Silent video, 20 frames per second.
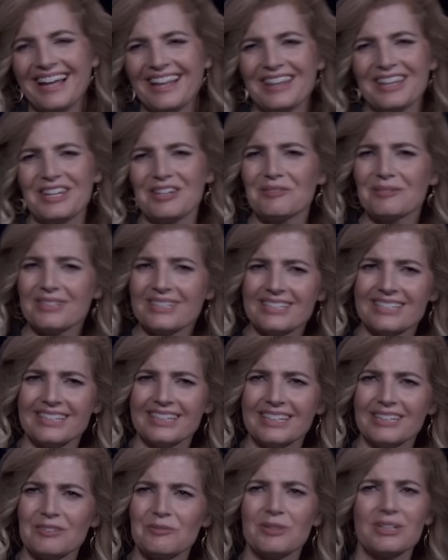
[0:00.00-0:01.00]
they would
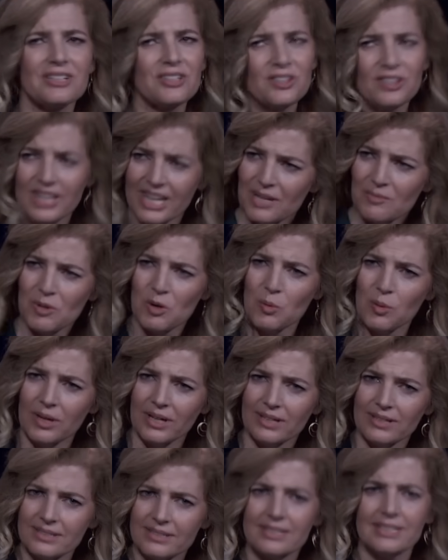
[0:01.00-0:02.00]
say, what a shame it
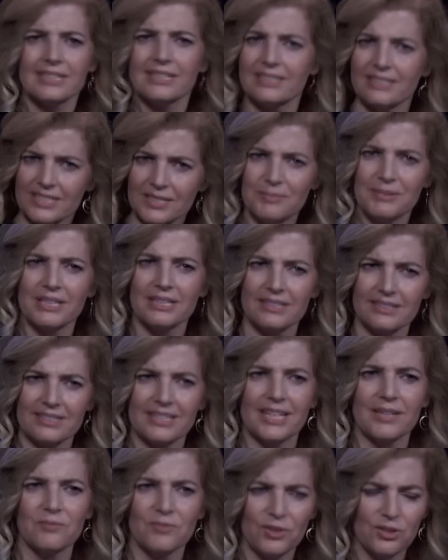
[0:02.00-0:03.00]
was they didn't speak the
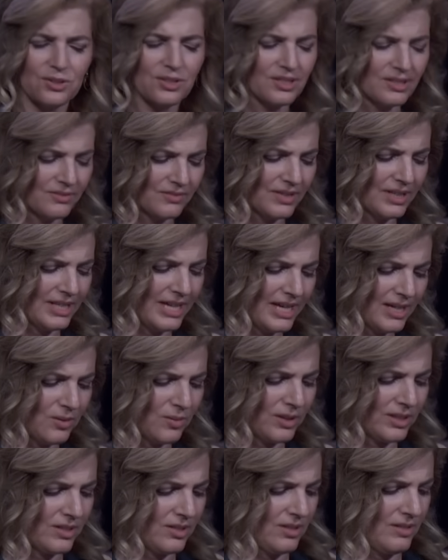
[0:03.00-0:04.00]
same version of the
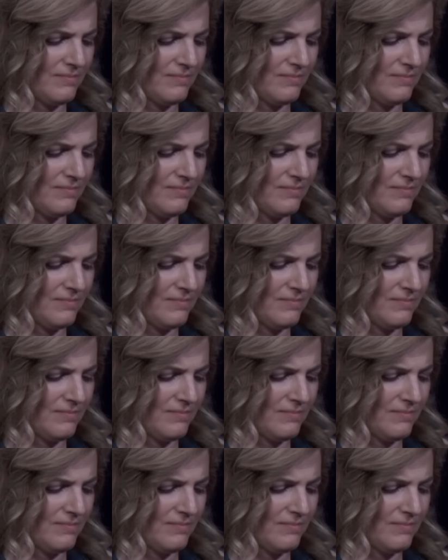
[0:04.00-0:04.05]
language.